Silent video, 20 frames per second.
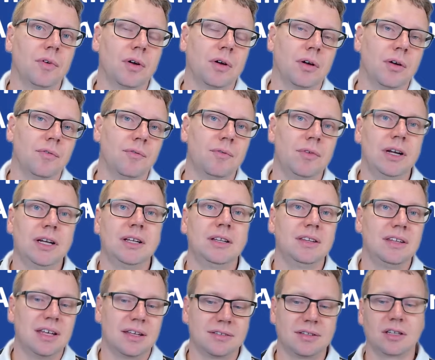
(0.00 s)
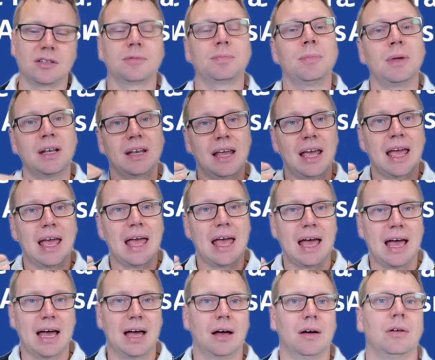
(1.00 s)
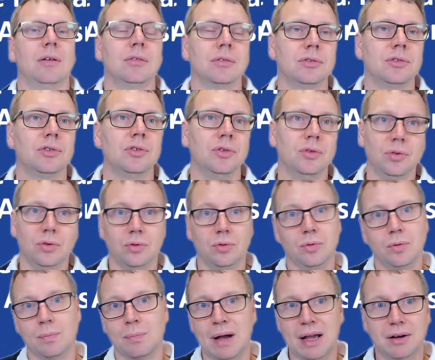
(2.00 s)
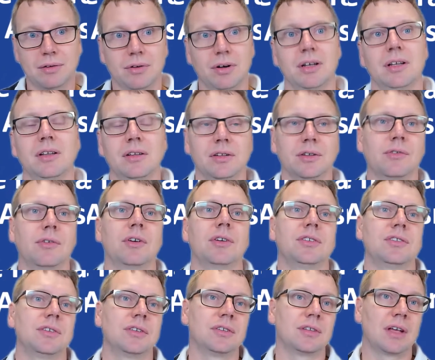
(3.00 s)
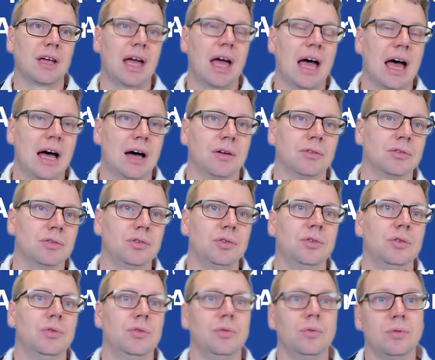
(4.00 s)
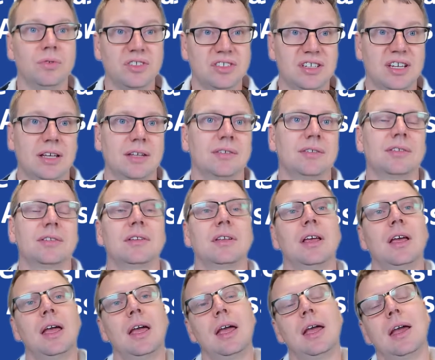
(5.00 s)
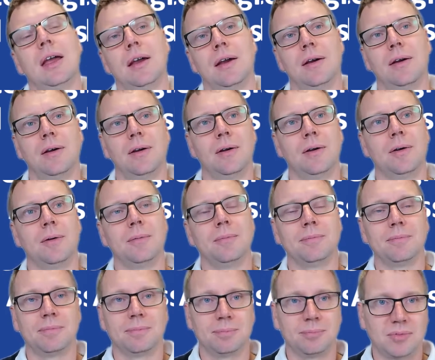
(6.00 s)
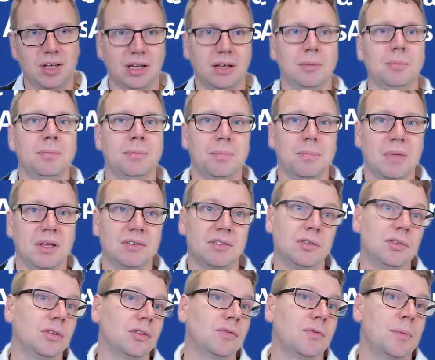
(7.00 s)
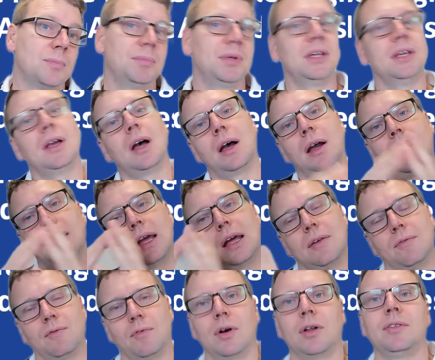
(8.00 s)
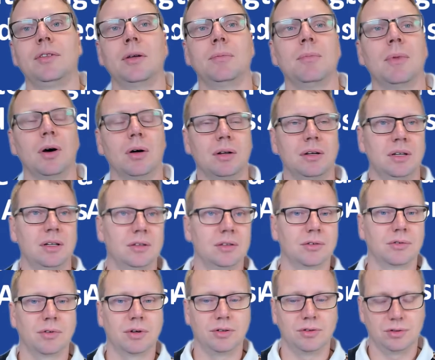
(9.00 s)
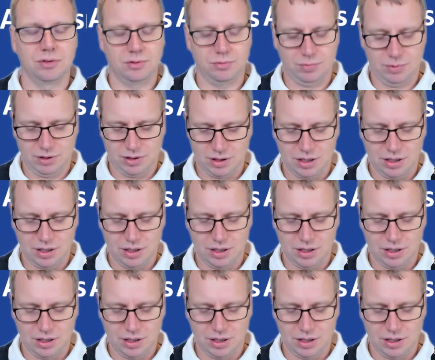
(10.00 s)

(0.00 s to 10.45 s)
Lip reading: read the assessment, how to migrate integrations, how to test taking messages from PI and run them on Integration Suite.